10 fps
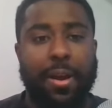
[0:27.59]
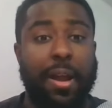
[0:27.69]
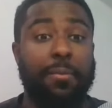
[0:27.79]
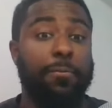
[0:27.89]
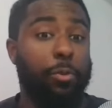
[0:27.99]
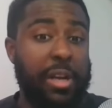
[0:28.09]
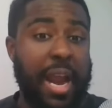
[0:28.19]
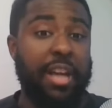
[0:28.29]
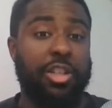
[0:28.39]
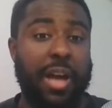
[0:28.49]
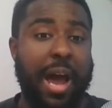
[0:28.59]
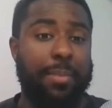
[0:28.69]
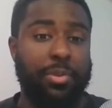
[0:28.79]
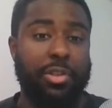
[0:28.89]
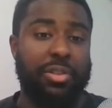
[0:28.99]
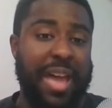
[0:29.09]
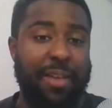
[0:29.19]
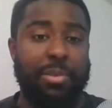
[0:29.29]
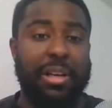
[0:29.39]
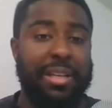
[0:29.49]
and free agent options that
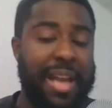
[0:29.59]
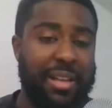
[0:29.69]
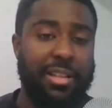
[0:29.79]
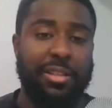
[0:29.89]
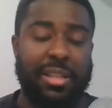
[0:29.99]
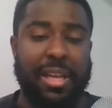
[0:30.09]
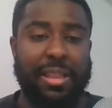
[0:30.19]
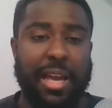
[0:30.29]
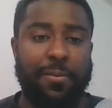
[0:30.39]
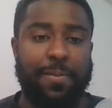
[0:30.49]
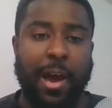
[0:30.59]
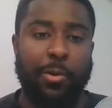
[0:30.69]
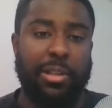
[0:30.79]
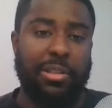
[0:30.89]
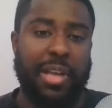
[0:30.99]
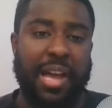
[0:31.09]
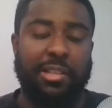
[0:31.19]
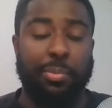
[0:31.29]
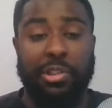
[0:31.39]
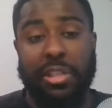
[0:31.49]
have been connected to the Atlanta Falcons
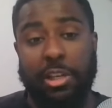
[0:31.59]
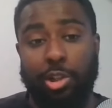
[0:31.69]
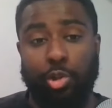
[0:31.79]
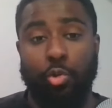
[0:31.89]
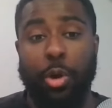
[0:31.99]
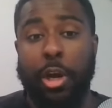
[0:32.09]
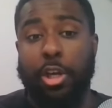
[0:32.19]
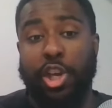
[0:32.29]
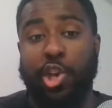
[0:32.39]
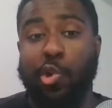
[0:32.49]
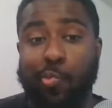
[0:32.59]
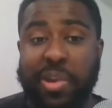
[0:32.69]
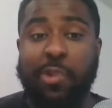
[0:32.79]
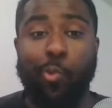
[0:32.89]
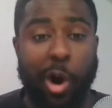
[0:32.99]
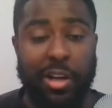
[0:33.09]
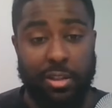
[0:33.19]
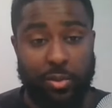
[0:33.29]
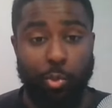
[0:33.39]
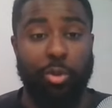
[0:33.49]
as potential
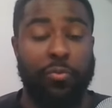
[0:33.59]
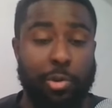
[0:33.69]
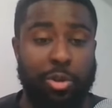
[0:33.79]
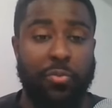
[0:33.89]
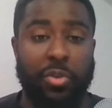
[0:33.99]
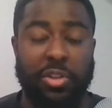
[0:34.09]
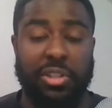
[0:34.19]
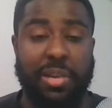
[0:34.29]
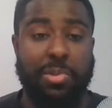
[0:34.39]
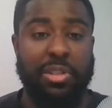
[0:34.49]
QB1s for the future for this team,